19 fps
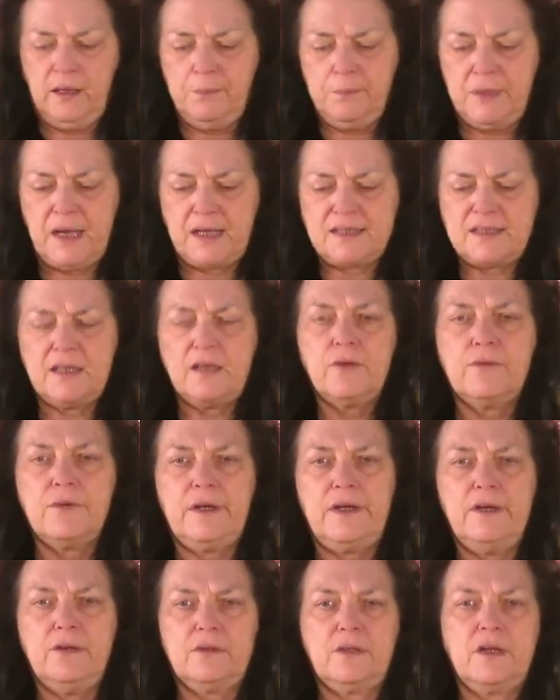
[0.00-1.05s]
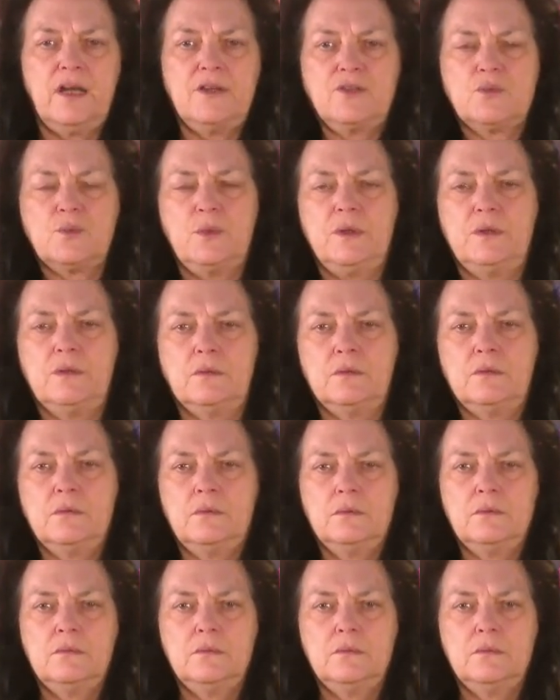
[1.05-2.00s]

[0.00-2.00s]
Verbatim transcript: but I said over here that I just wouldn't,